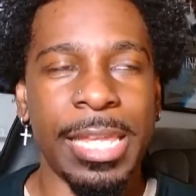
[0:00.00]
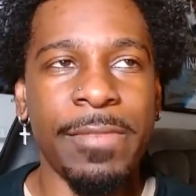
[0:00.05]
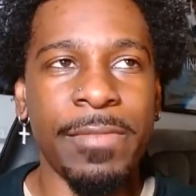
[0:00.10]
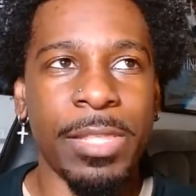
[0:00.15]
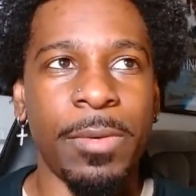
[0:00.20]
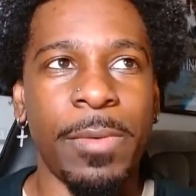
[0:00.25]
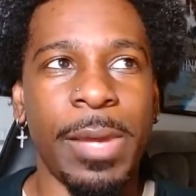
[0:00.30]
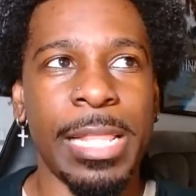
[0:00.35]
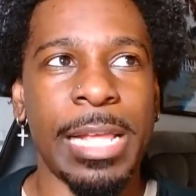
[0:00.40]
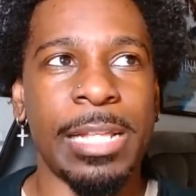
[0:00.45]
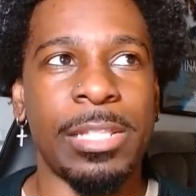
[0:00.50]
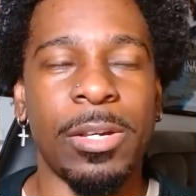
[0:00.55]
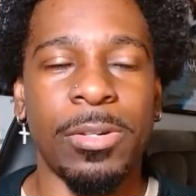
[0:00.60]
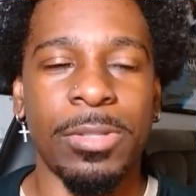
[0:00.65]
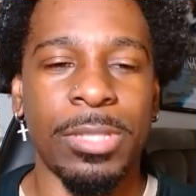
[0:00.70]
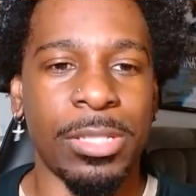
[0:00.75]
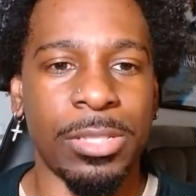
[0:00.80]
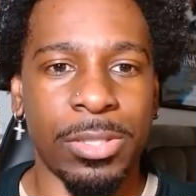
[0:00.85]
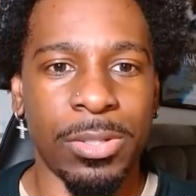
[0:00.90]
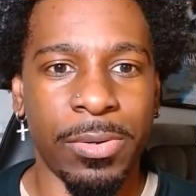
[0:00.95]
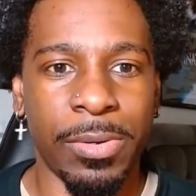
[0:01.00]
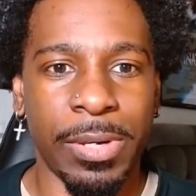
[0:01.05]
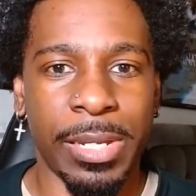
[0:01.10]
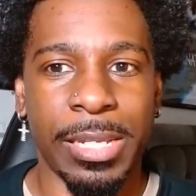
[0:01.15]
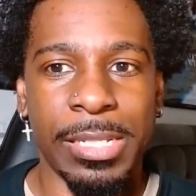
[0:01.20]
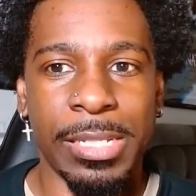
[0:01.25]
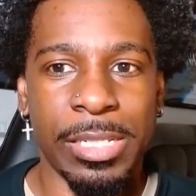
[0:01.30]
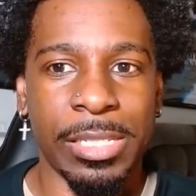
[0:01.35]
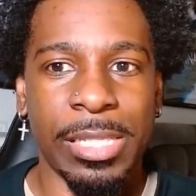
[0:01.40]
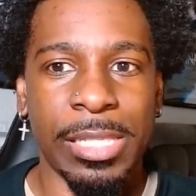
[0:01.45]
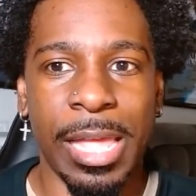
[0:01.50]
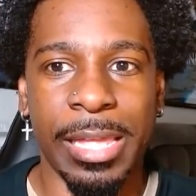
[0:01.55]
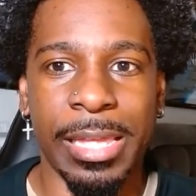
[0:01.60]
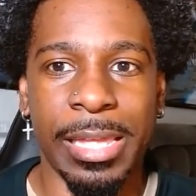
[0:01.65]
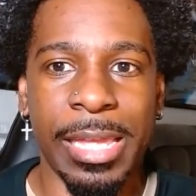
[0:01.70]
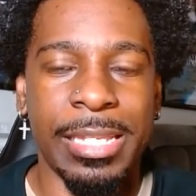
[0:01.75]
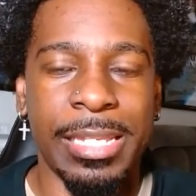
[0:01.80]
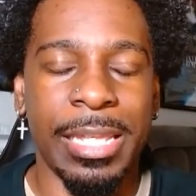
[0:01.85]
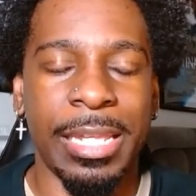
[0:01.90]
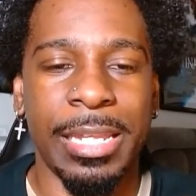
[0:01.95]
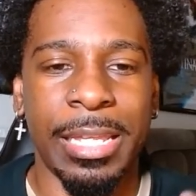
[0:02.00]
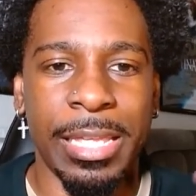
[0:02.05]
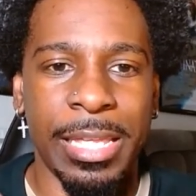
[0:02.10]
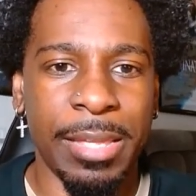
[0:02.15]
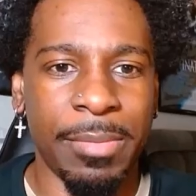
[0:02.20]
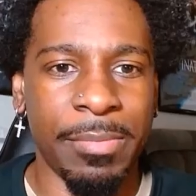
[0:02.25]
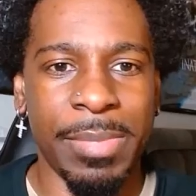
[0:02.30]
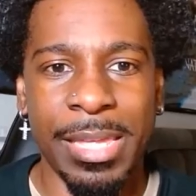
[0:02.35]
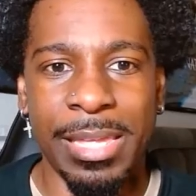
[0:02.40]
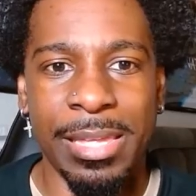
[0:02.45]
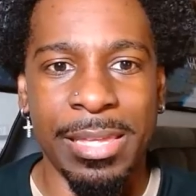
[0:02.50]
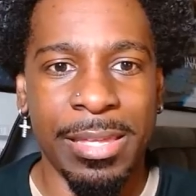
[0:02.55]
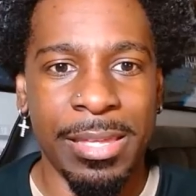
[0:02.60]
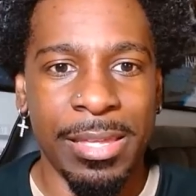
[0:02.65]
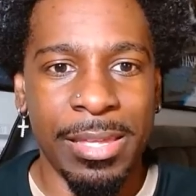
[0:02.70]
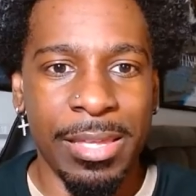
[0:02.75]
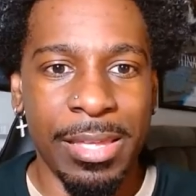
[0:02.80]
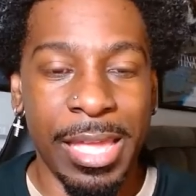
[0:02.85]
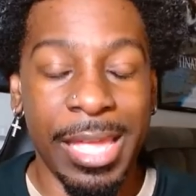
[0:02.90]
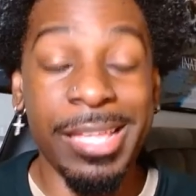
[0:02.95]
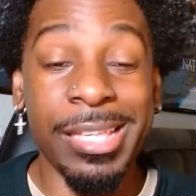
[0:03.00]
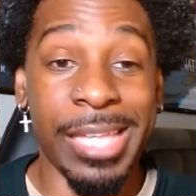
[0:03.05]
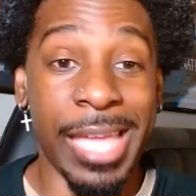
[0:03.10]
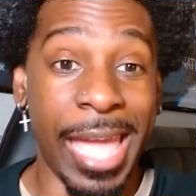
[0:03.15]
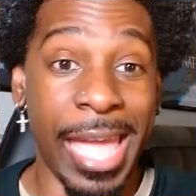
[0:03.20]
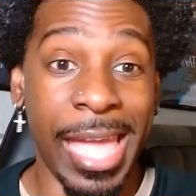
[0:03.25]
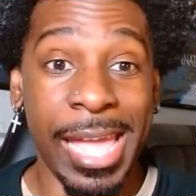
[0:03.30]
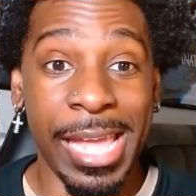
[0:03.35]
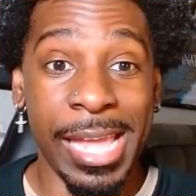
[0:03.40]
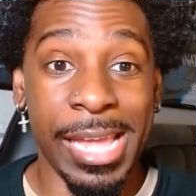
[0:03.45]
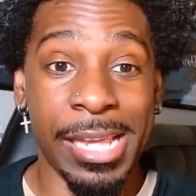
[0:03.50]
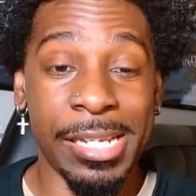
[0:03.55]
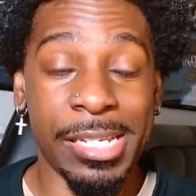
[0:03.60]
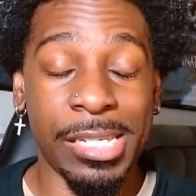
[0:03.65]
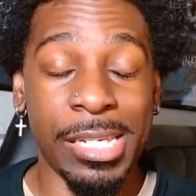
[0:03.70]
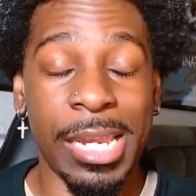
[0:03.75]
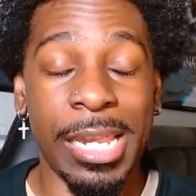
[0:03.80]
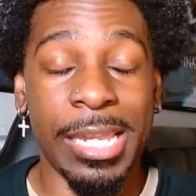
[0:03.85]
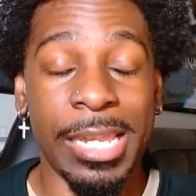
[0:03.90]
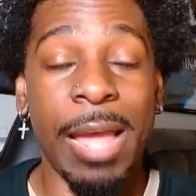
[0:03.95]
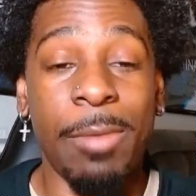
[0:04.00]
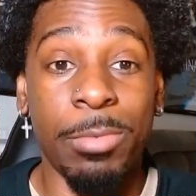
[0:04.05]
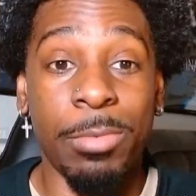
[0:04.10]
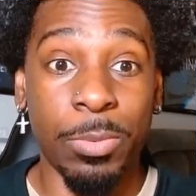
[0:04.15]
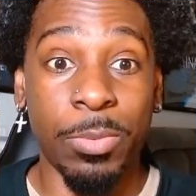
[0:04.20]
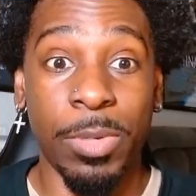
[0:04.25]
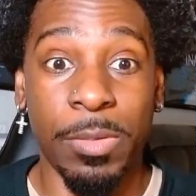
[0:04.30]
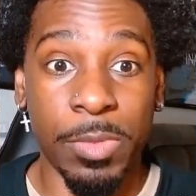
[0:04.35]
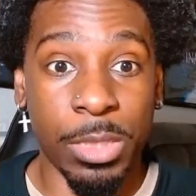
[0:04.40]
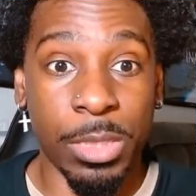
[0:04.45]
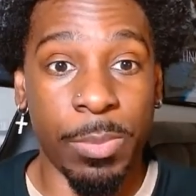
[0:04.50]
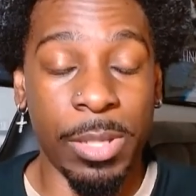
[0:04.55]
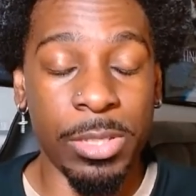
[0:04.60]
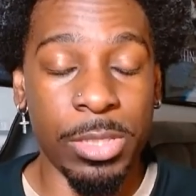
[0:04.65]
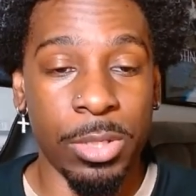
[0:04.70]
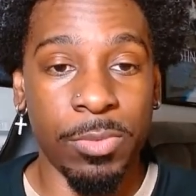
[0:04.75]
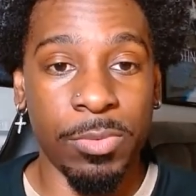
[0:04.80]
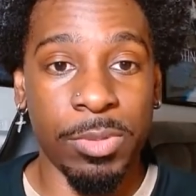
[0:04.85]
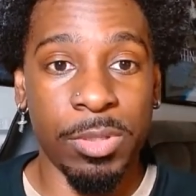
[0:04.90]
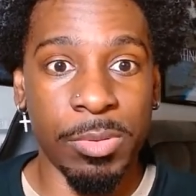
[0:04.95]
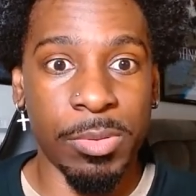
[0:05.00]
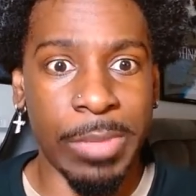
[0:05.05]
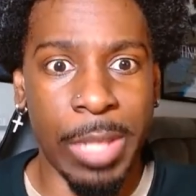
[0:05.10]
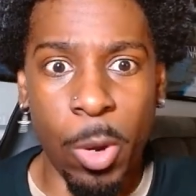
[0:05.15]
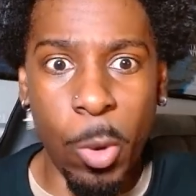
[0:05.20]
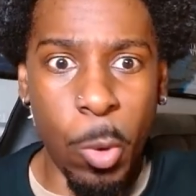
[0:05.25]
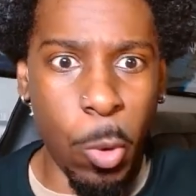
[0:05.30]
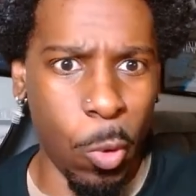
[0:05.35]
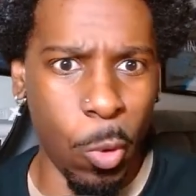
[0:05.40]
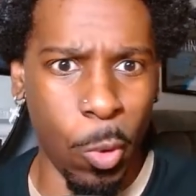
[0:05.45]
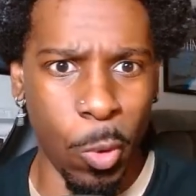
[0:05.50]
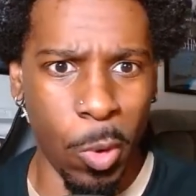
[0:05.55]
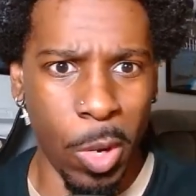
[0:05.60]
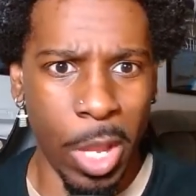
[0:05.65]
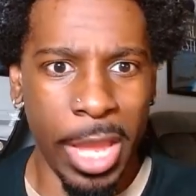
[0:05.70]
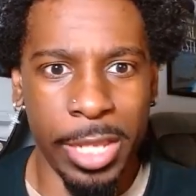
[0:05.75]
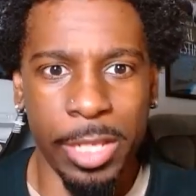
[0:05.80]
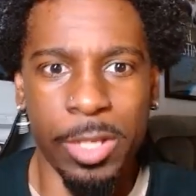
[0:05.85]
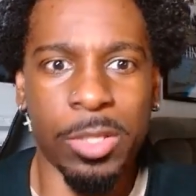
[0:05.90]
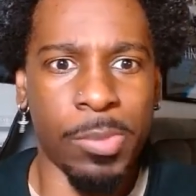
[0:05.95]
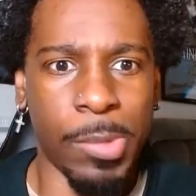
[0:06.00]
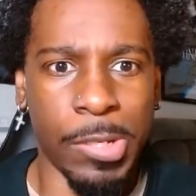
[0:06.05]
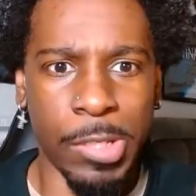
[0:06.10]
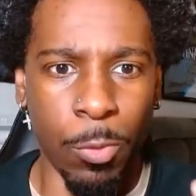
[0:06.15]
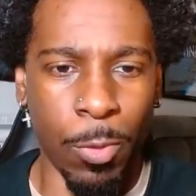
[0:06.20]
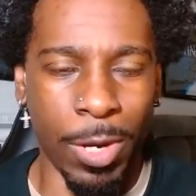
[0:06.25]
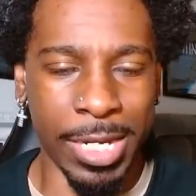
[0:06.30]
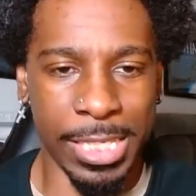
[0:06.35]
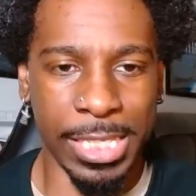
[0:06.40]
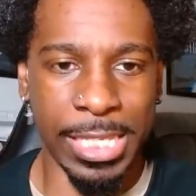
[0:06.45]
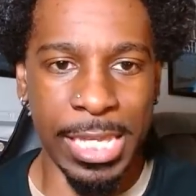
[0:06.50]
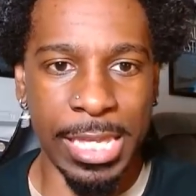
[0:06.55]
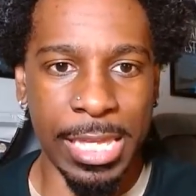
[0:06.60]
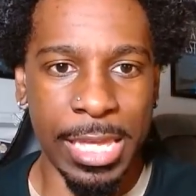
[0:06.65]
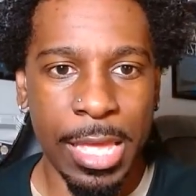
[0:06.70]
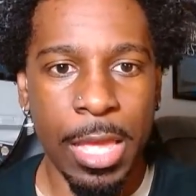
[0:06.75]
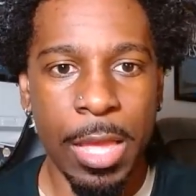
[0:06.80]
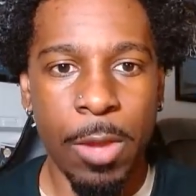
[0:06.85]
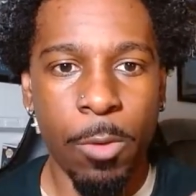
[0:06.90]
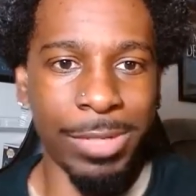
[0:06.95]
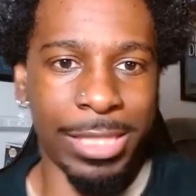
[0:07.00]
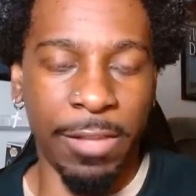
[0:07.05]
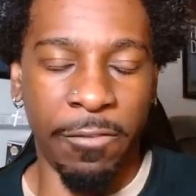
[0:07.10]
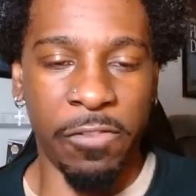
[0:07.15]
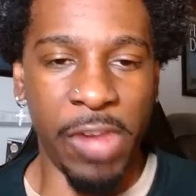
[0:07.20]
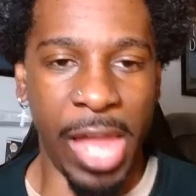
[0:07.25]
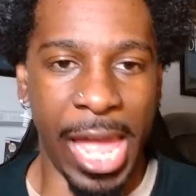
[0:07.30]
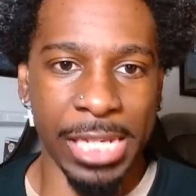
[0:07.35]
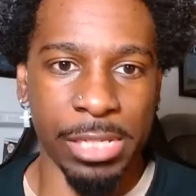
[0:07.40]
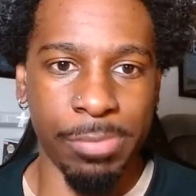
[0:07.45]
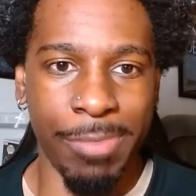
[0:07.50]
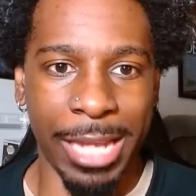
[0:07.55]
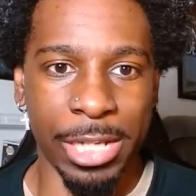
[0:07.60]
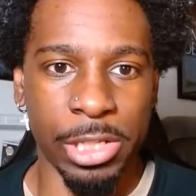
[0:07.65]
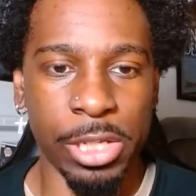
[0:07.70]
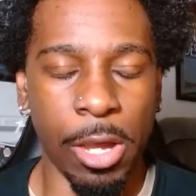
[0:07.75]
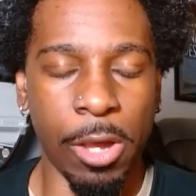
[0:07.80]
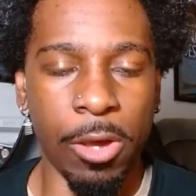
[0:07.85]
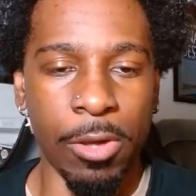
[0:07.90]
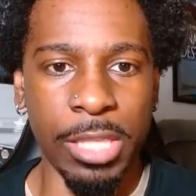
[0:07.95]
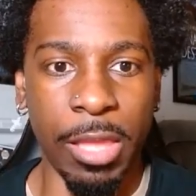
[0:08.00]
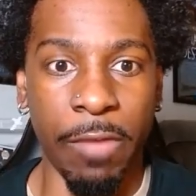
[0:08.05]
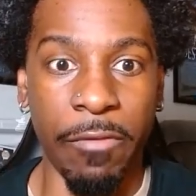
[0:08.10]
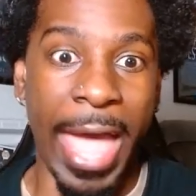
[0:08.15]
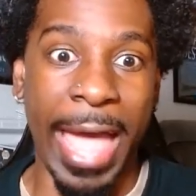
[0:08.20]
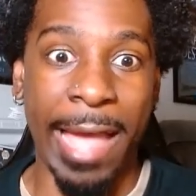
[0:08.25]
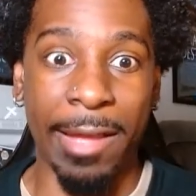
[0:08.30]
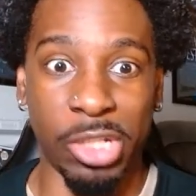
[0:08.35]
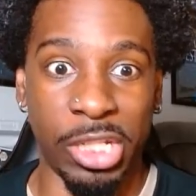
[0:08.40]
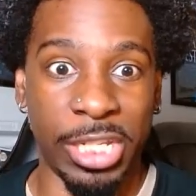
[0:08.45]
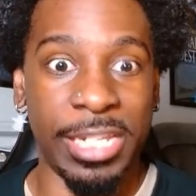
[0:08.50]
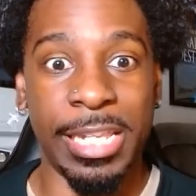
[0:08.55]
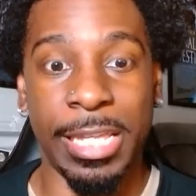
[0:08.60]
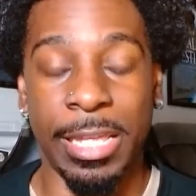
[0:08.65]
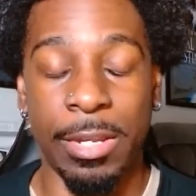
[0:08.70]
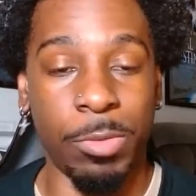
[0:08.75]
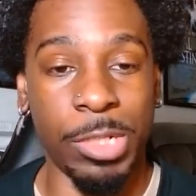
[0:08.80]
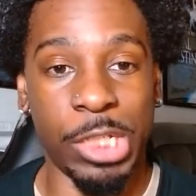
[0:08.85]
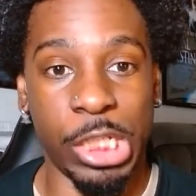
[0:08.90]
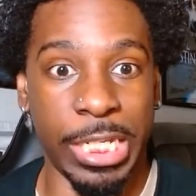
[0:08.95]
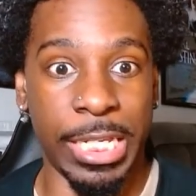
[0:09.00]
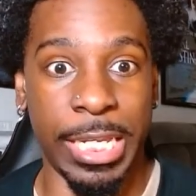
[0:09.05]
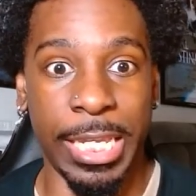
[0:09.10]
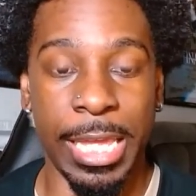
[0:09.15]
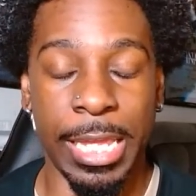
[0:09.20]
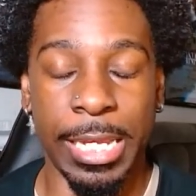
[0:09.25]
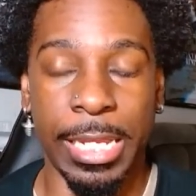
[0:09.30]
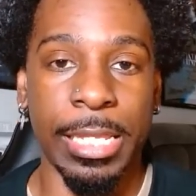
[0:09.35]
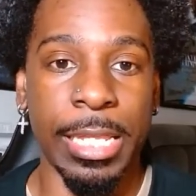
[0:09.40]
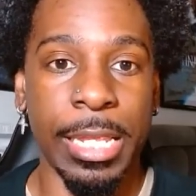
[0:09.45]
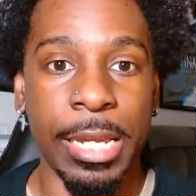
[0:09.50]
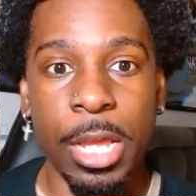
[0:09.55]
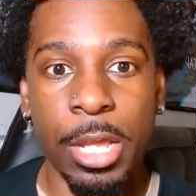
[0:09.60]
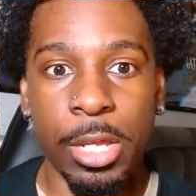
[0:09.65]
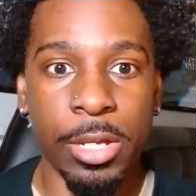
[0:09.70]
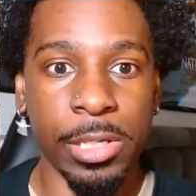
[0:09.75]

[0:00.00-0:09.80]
Even the way they told the story, it's just like, it didn't get me engaged. And that was what it was supposed to do. It was supposed to, oh, you're supposed to want to see what the flashback shows of how she did what she did. And then